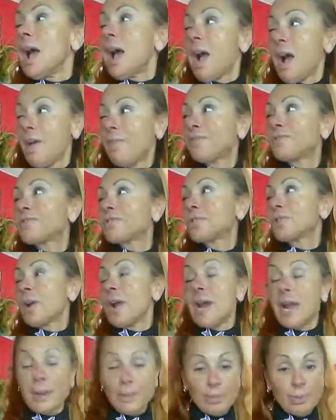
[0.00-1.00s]
after
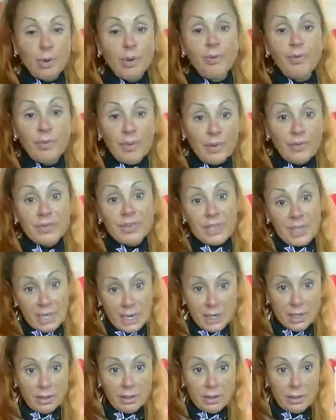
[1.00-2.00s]
April
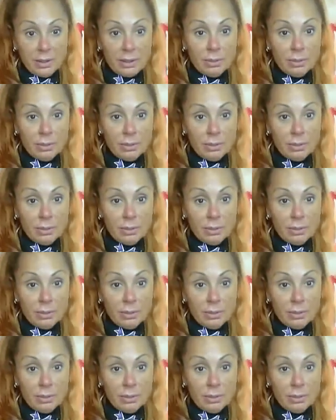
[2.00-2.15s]
15th,